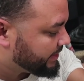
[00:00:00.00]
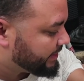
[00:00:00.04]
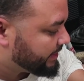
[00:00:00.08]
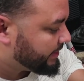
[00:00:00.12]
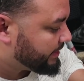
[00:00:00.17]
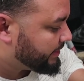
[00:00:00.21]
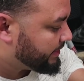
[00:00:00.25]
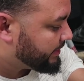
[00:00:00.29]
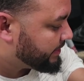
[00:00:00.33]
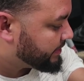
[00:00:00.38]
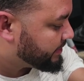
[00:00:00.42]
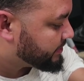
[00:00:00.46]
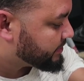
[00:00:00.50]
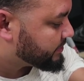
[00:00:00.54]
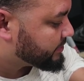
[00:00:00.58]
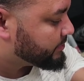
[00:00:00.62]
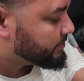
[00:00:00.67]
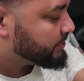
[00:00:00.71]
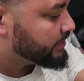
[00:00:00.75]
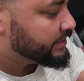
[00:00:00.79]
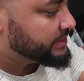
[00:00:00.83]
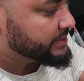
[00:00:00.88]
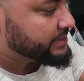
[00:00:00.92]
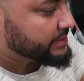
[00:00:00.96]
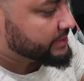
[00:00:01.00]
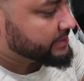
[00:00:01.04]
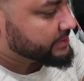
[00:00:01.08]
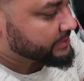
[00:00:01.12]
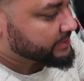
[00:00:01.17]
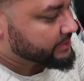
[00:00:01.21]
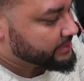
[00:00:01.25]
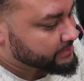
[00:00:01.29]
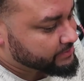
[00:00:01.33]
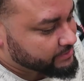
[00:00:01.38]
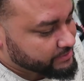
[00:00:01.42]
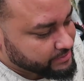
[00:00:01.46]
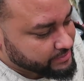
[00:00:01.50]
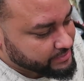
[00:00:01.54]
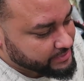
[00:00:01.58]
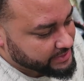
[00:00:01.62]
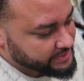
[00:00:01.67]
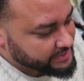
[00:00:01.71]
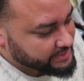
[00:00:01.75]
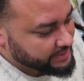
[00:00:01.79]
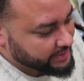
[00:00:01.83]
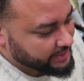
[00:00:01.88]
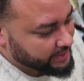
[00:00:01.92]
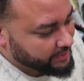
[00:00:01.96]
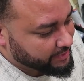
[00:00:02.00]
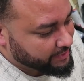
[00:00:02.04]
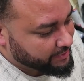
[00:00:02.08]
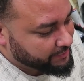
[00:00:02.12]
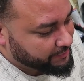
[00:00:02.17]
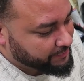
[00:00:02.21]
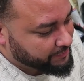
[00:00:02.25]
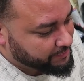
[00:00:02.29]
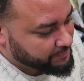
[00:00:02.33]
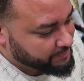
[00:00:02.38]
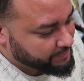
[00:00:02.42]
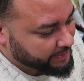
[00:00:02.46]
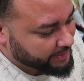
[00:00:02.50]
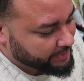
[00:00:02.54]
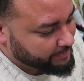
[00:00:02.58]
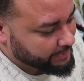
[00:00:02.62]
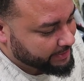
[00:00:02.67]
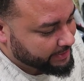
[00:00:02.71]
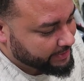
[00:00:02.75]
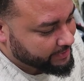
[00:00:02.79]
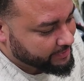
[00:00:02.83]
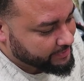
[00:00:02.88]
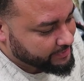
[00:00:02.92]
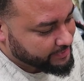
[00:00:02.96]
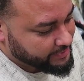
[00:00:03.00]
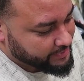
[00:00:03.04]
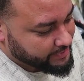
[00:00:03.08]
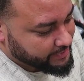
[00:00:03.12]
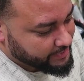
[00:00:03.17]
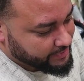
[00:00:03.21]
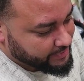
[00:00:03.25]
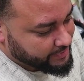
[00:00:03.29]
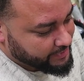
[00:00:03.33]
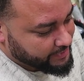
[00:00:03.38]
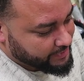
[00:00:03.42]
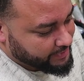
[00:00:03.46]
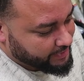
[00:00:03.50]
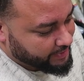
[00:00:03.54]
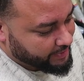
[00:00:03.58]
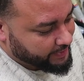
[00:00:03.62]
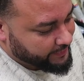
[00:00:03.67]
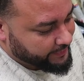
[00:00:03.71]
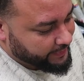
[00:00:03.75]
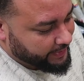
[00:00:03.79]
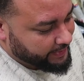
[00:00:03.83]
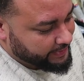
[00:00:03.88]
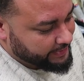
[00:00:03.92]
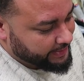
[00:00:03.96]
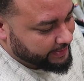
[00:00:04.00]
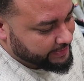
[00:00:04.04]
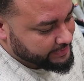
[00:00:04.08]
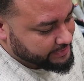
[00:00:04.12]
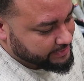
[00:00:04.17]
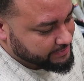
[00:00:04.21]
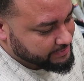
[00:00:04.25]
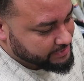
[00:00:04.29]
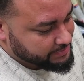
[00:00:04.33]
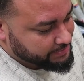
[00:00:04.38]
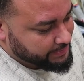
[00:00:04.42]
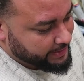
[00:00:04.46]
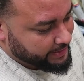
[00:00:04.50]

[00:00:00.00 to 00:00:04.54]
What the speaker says: the coolant system to see if maybe the head gasket was